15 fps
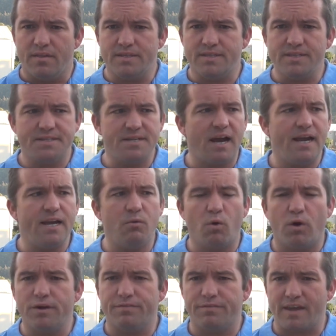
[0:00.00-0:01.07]
this entire
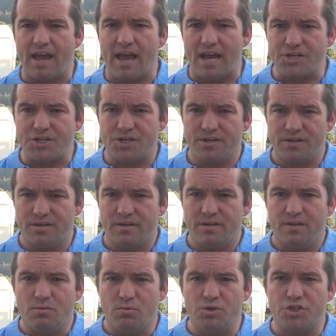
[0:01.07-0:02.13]
wad of cash,
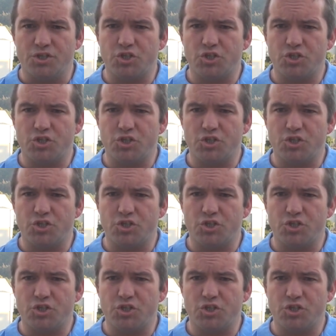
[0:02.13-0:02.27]
which